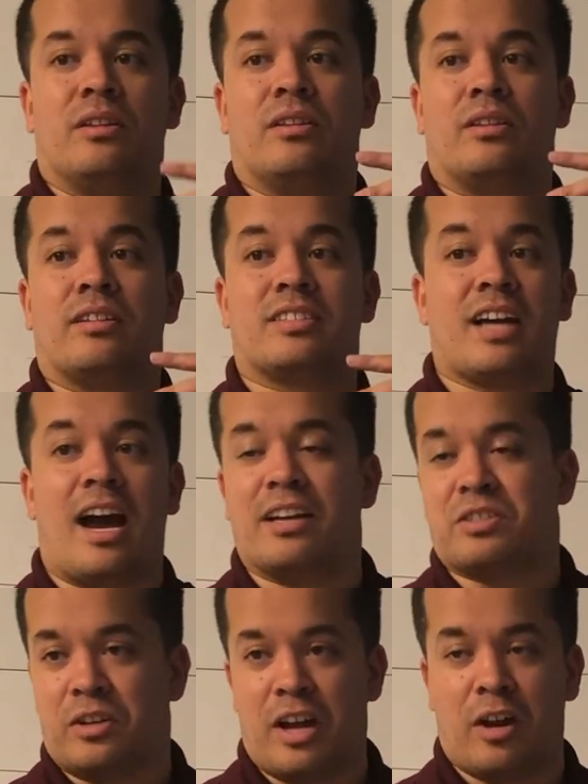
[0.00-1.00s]
The
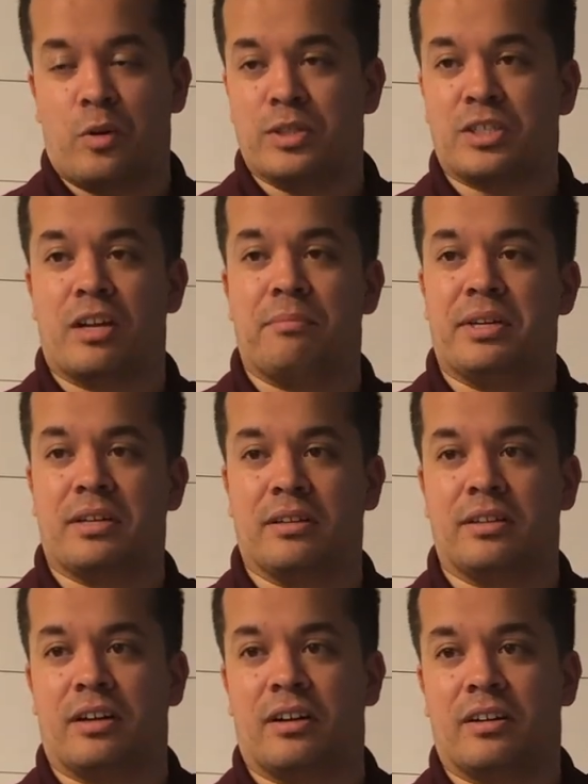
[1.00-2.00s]
skies are not always going to be
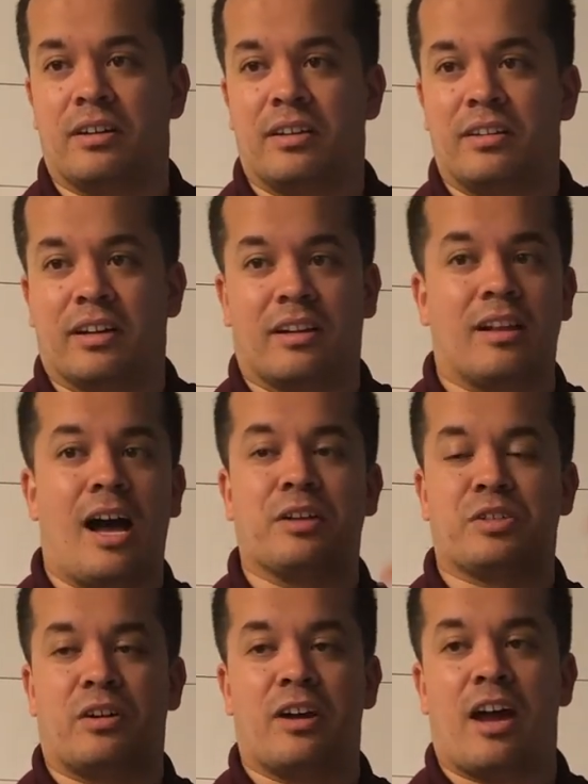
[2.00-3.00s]
clear. The clouds
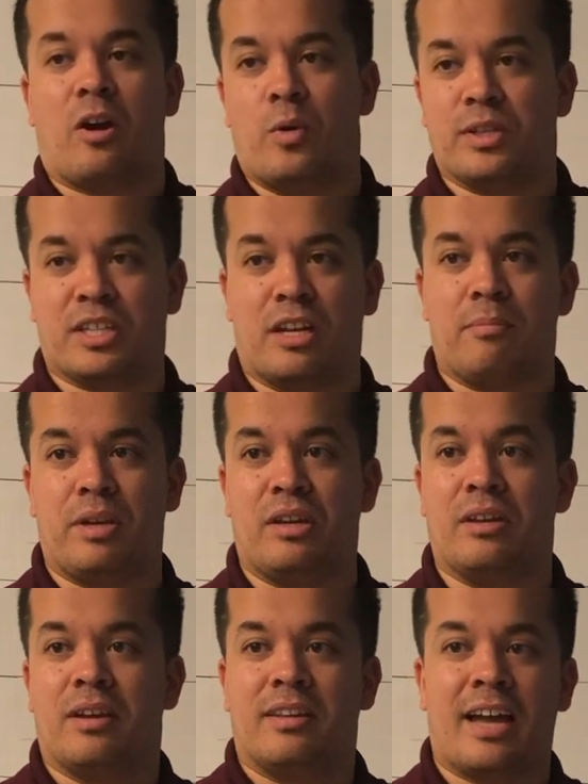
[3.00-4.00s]
are not always going to be
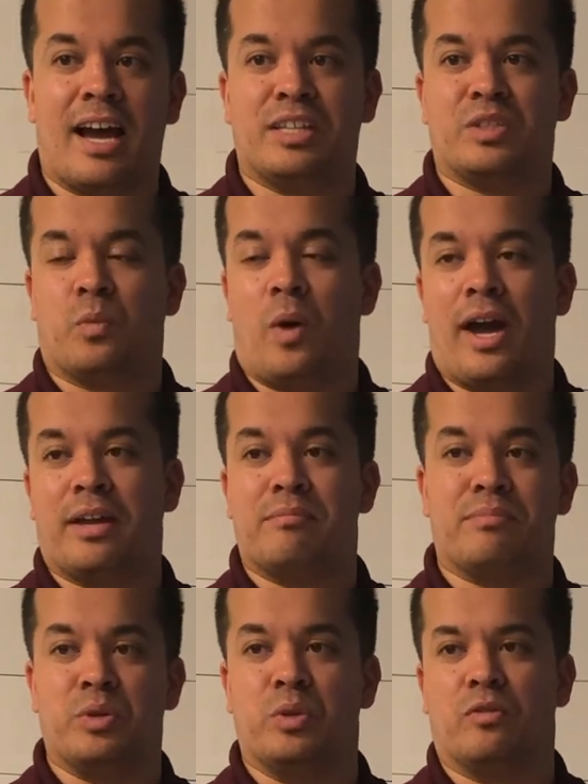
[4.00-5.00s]
nice, white,
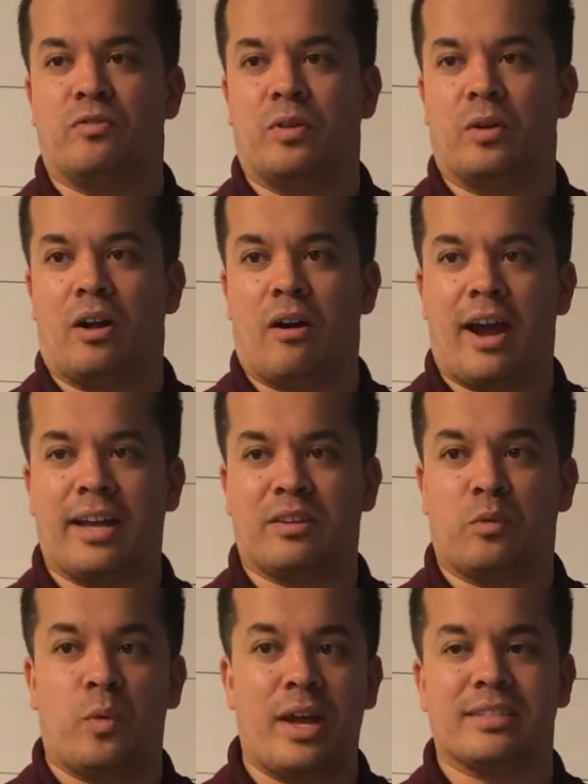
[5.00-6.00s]
and beautiful. All right. The
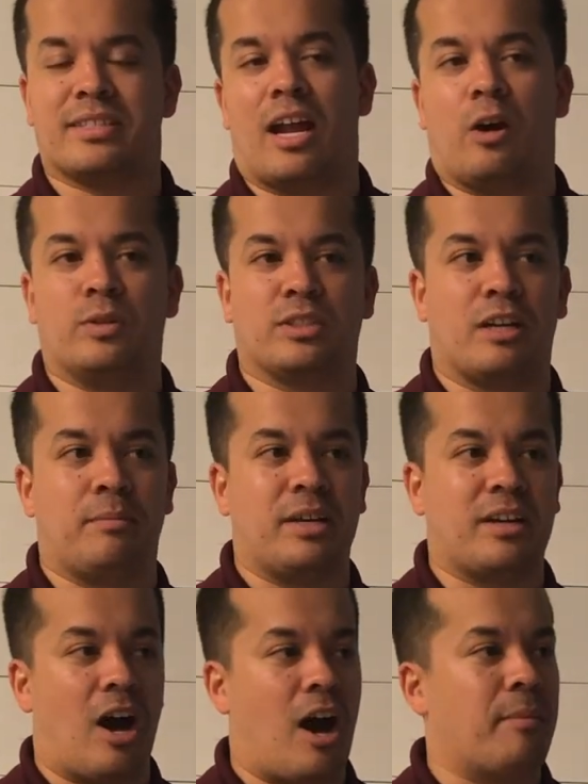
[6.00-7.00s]
wind's not always going to be
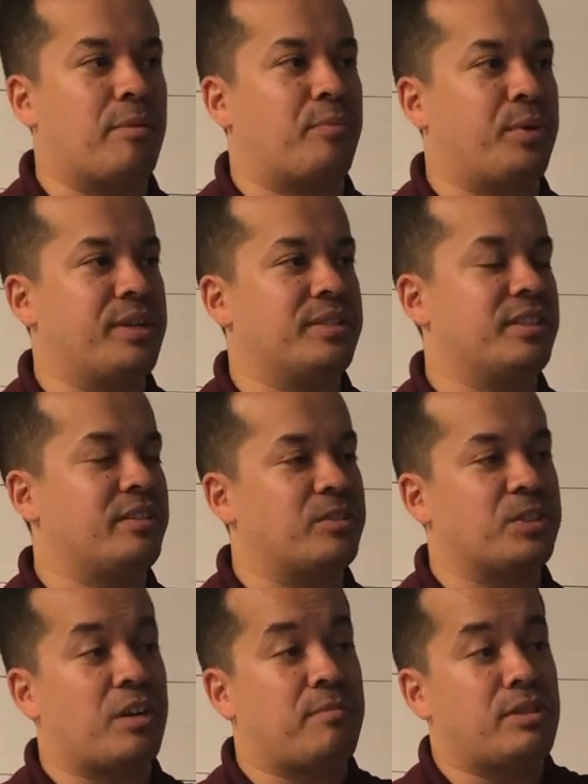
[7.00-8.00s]
calm and breezy. There's
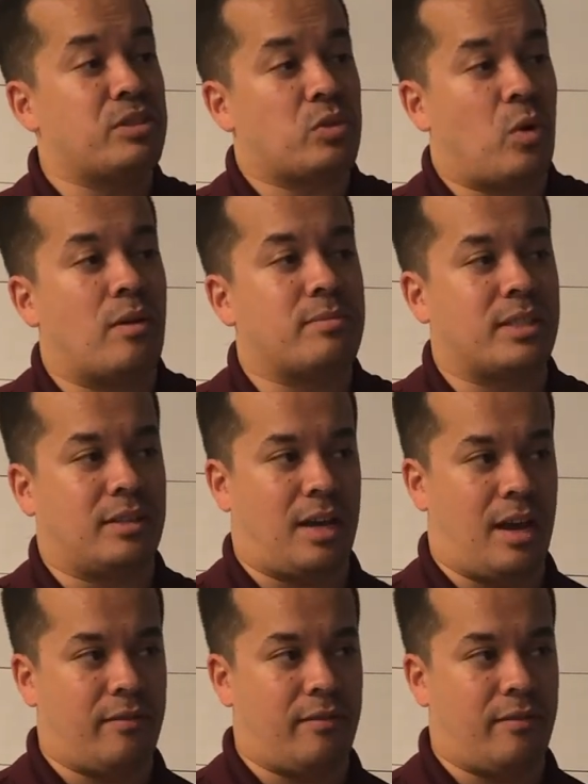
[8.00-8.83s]
going to be storms in life.